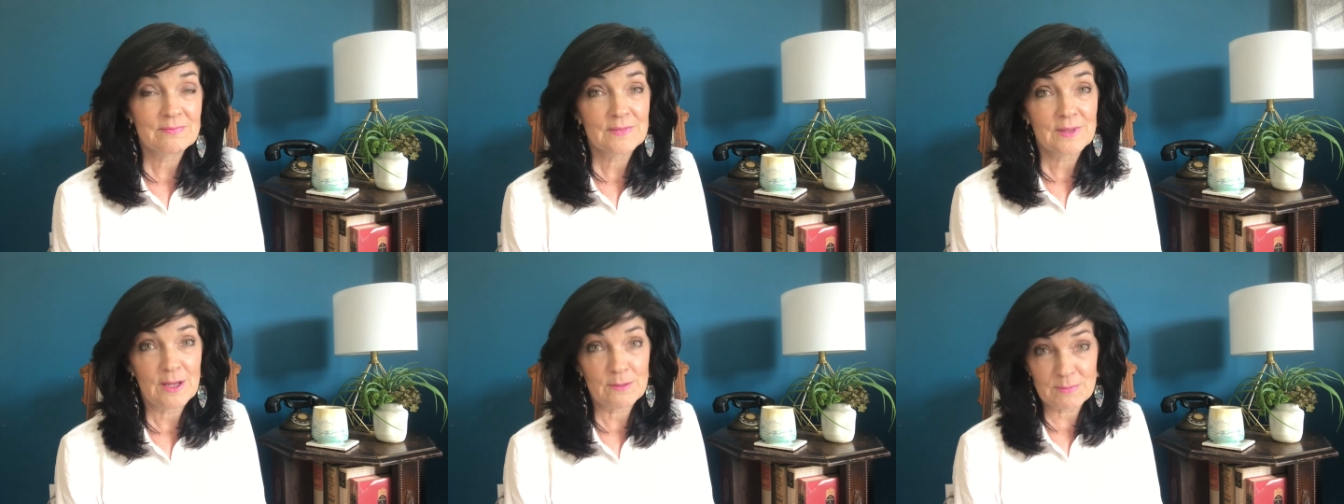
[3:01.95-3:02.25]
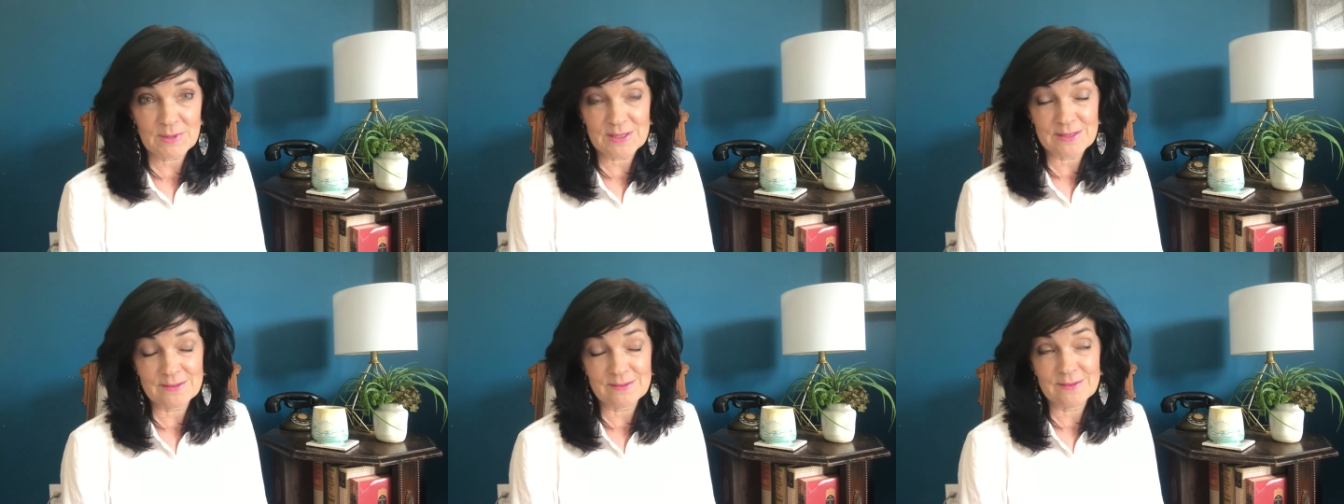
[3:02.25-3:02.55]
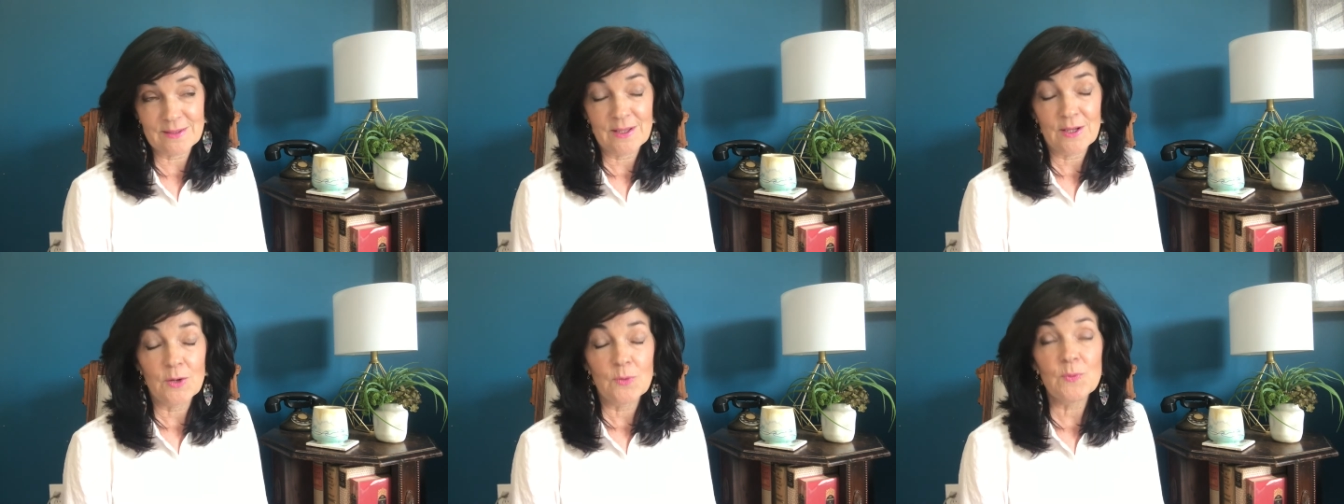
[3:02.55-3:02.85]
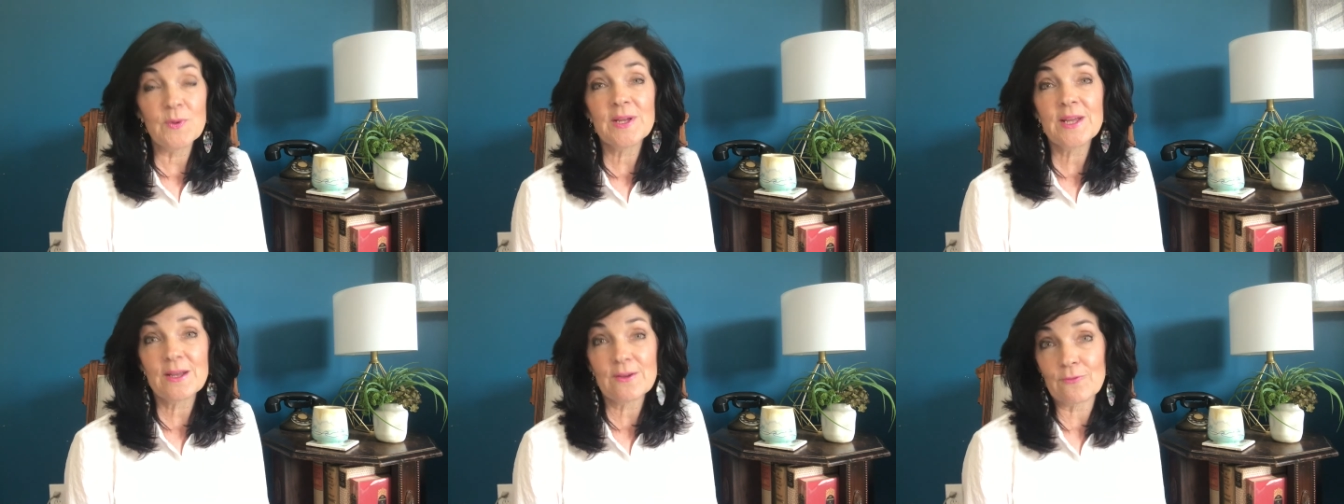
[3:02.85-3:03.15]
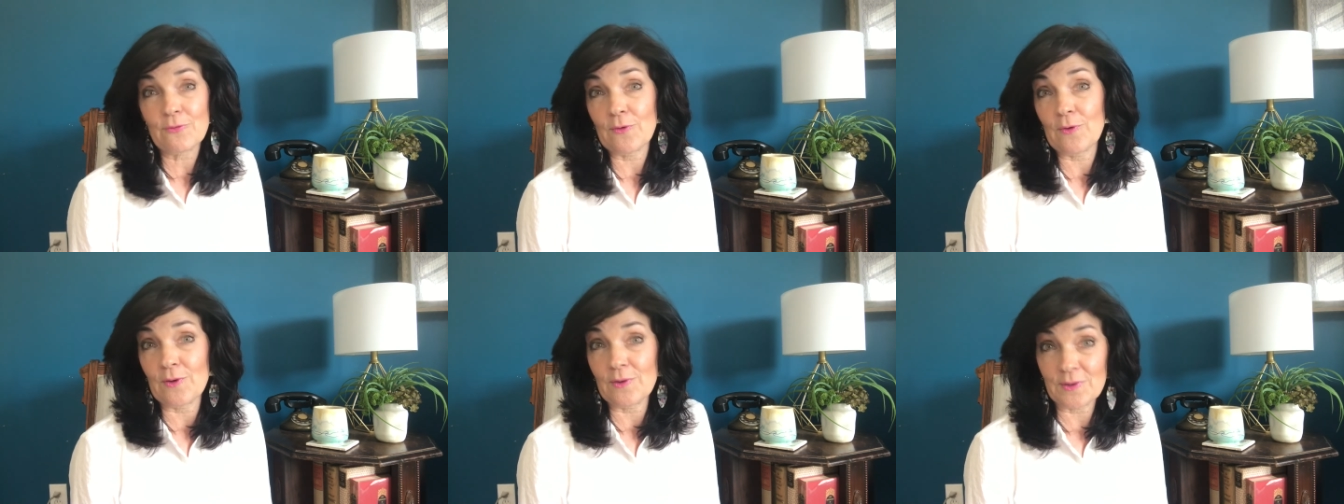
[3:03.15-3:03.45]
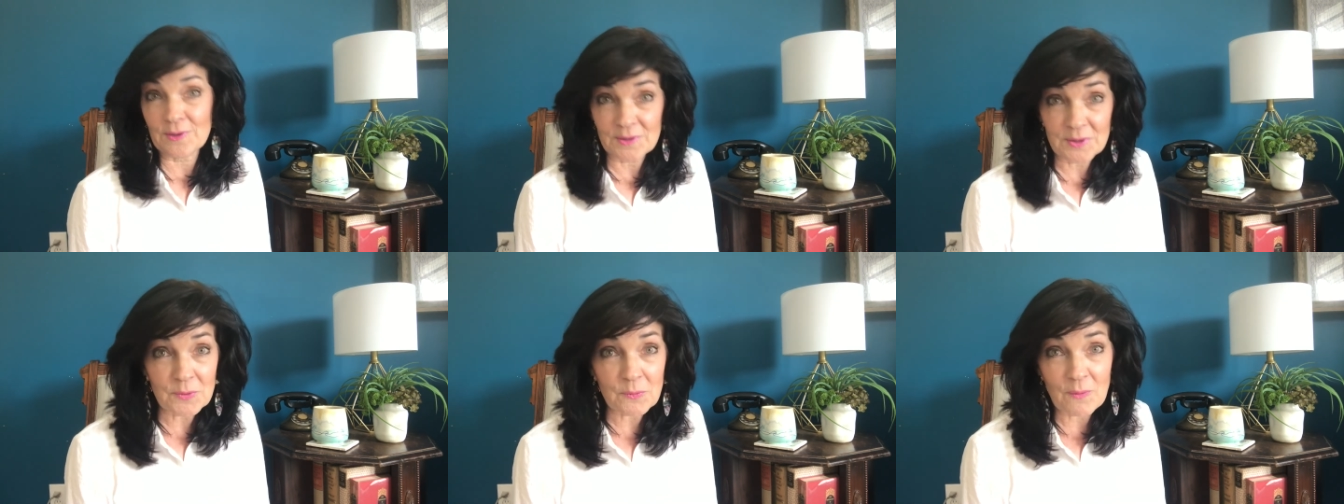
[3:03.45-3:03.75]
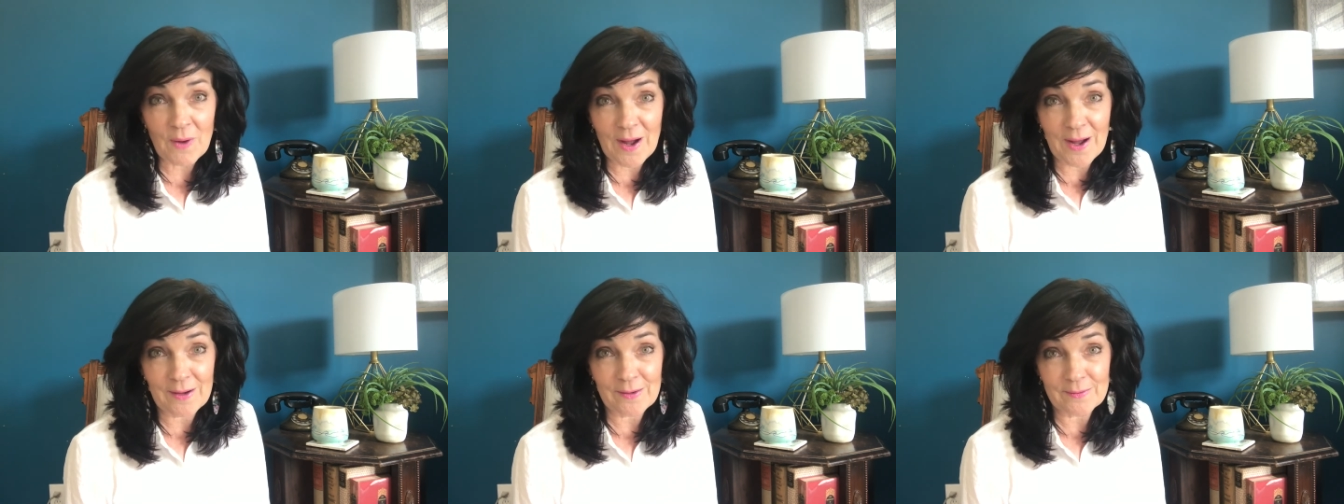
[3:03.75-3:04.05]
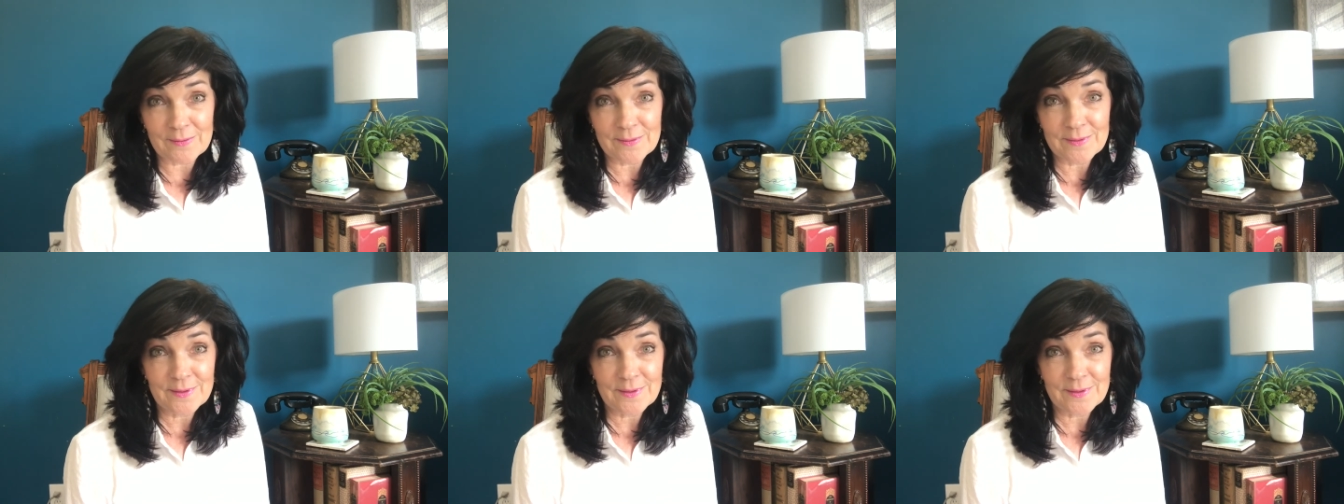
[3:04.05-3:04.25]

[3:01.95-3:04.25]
I mean, we can for a little while,